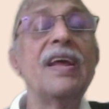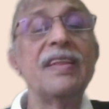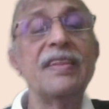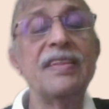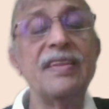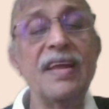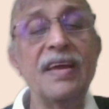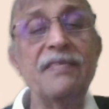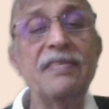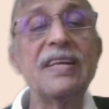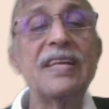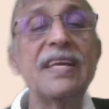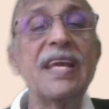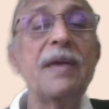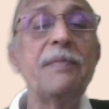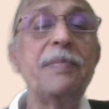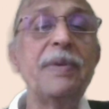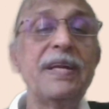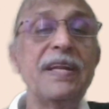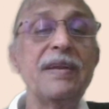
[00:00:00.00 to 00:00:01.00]
they will
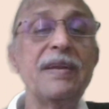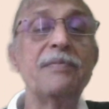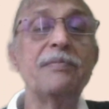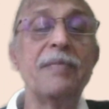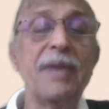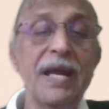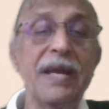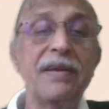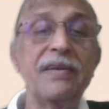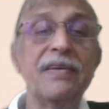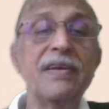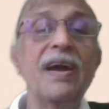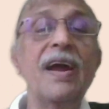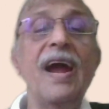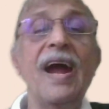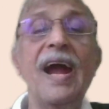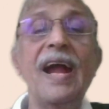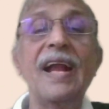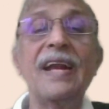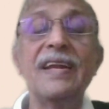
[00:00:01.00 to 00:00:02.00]
keep it in mind.
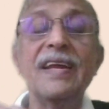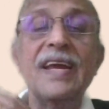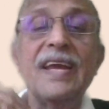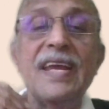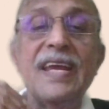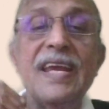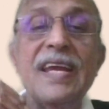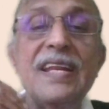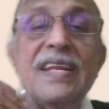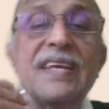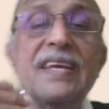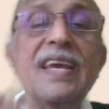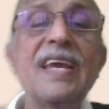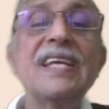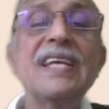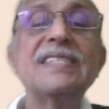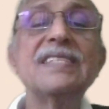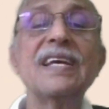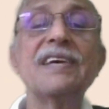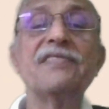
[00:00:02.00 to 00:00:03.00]
And in
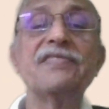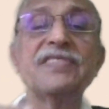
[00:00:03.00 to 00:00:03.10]
case there